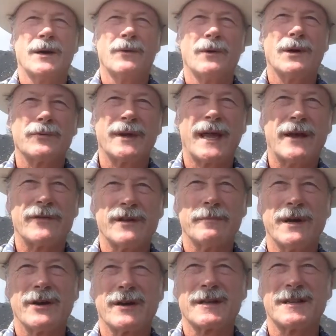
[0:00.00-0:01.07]
What we have in
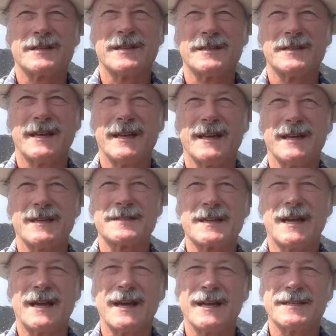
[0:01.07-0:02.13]
America today is
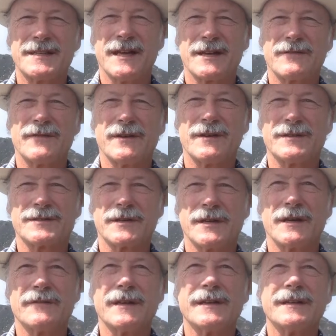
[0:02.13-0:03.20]
a high-tech version
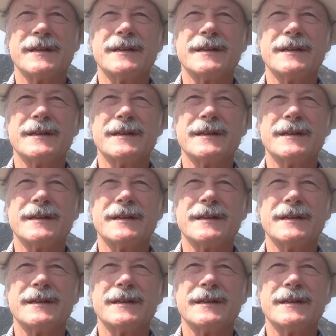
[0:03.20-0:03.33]
of it.